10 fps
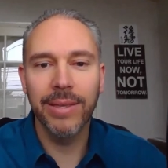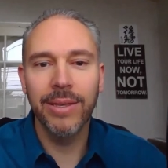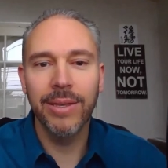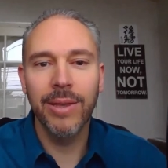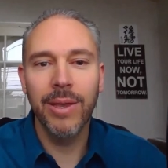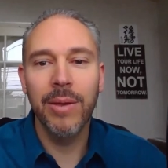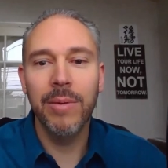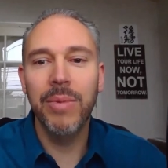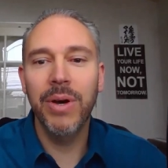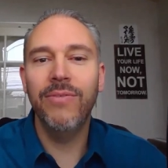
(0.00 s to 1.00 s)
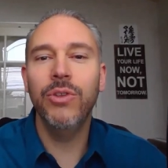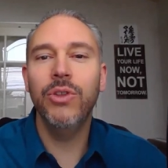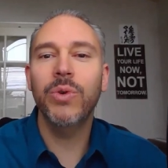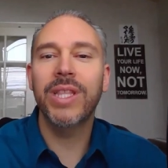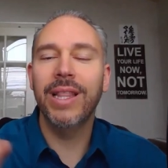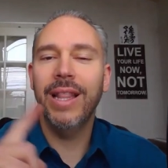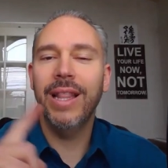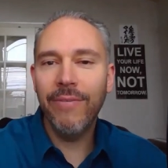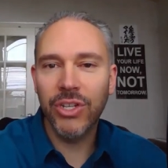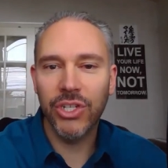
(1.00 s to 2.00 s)
Mm. But if you do it with the
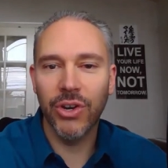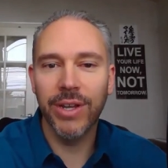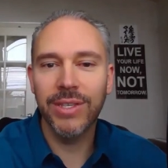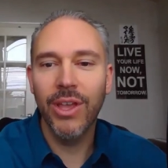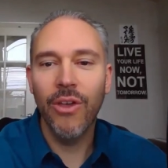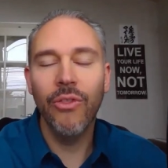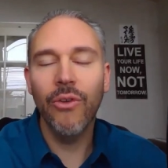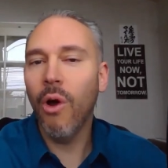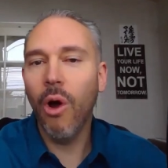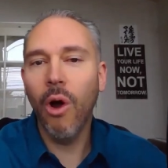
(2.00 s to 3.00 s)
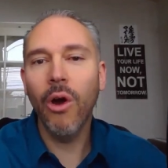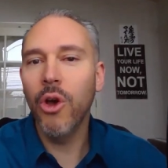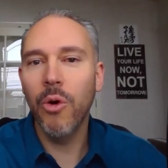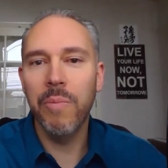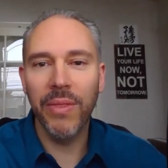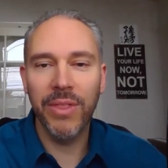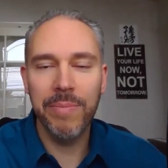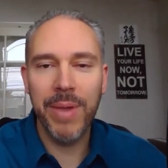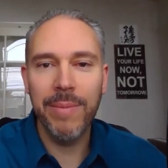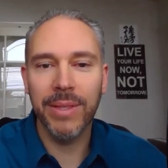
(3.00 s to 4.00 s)
life insurance, there are no monthly
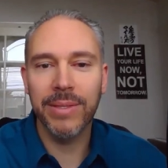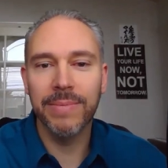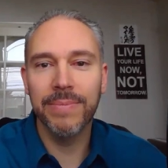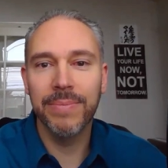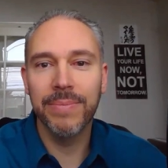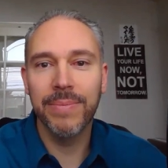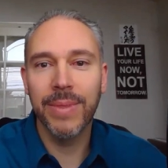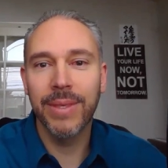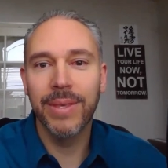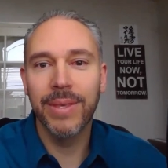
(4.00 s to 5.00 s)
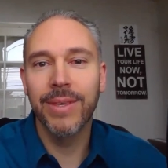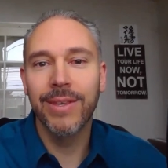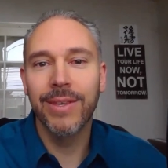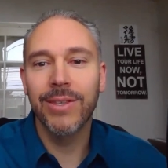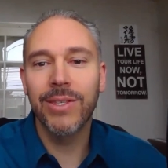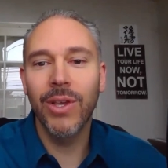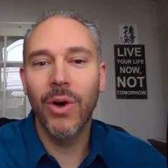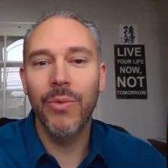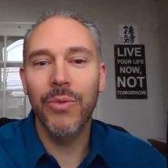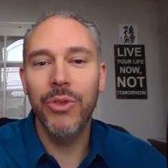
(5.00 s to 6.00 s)
payments. Mm.
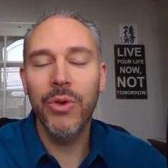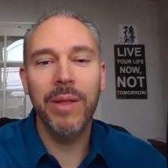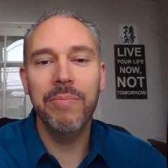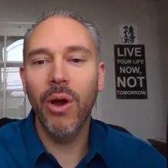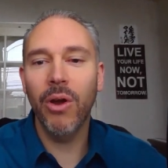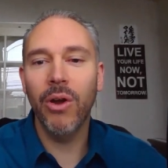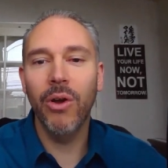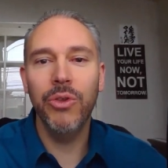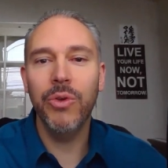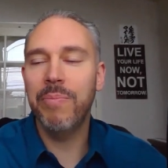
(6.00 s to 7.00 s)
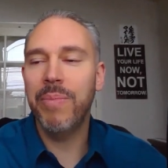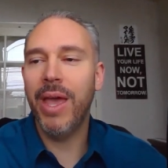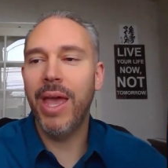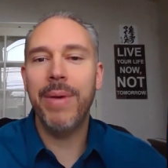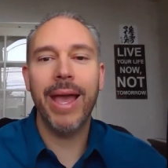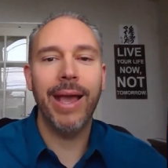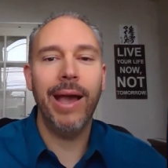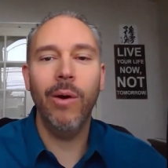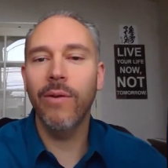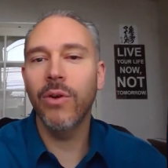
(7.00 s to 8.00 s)
So you can borrow, you can pay it back
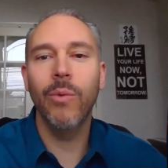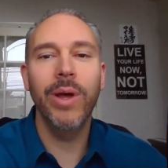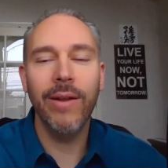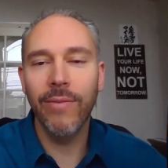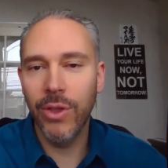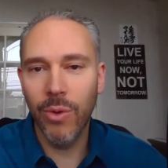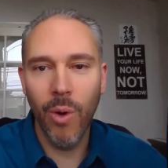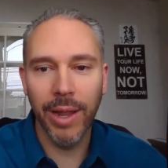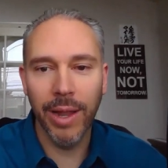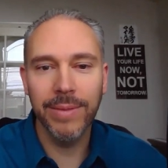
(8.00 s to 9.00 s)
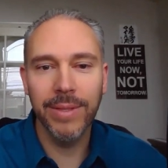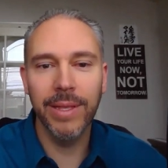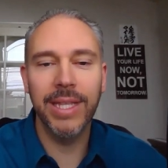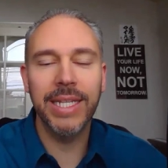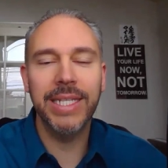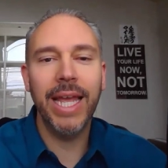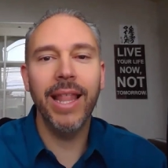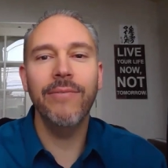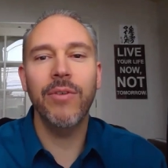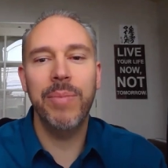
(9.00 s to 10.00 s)
however, whenever you want. The, the
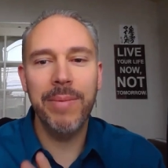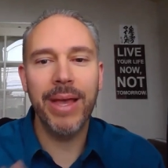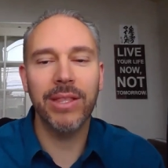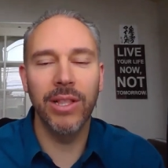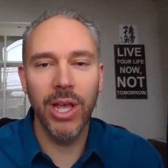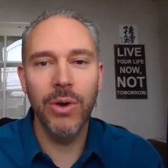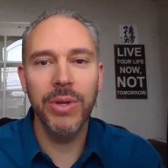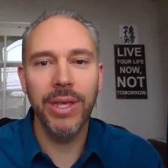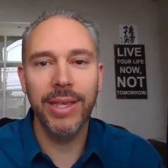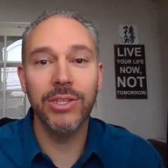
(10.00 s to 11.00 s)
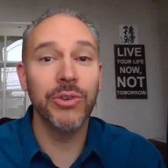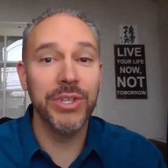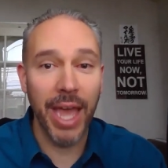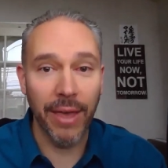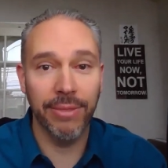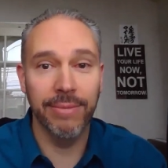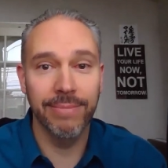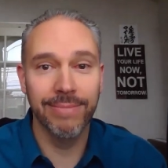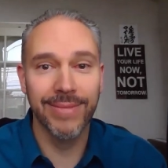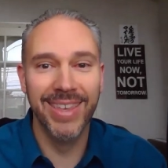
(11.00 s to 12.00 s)
deadline for paying back the loan is your death.
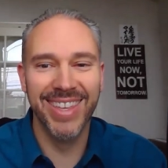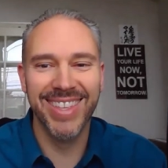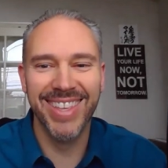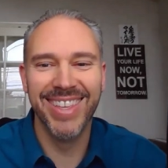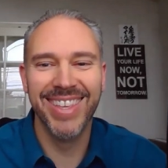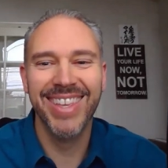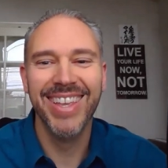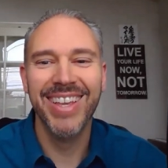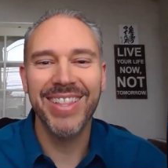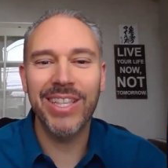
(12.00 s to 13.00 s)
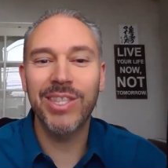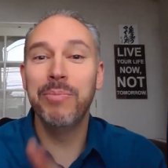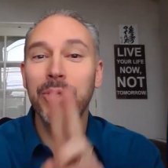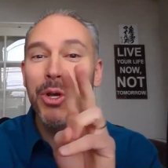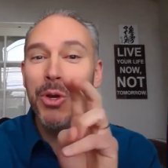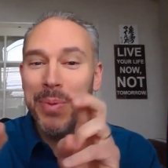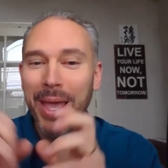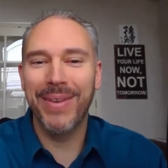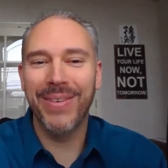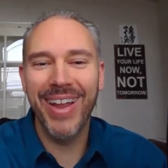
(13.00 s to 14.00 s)
Hmm. wow. That's the balloon
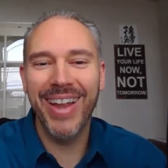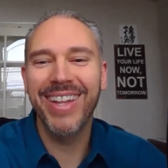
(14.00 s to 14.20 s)
payment, right?